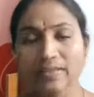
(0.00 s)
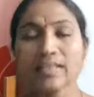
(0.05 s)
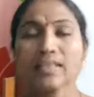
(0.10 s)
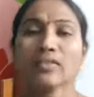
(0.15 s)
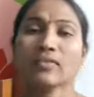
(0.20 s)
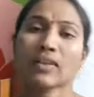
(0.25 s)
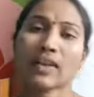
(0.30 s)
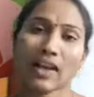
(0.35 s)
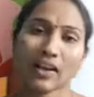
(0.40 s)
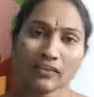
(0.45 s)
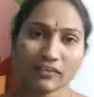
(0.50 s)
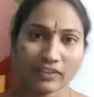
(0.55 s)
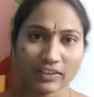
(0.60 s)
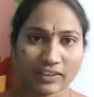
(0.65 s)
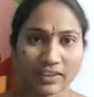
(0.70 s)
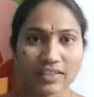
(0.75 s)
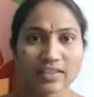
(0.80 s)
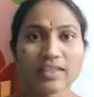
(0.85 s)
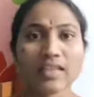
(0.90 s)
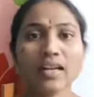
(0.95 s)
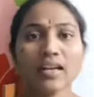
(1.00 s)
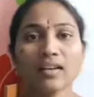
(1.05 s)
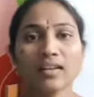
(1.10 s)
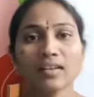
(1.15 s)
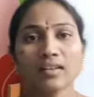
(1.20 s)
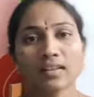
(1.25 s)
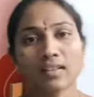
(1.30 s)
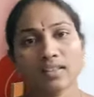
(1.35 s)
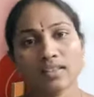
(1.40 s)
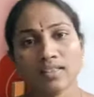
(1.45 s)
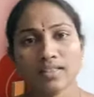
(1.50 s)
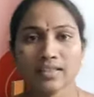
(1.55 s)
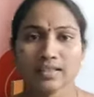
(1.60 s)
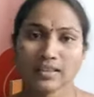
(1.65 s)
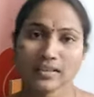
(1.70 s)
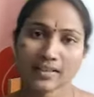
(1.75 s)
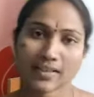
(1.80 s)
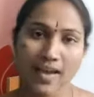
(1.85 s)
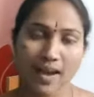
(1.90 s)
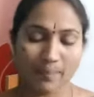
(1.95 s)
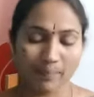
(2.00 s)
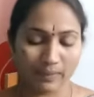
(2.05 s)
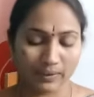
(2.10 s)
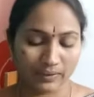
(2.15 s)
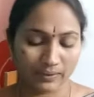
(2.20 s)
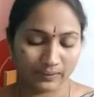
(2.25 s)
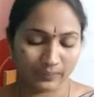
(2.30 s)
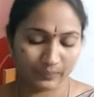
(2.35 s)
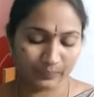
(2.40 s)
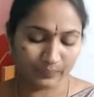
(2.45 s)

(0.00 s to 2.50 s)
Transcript: this we have finished the chapter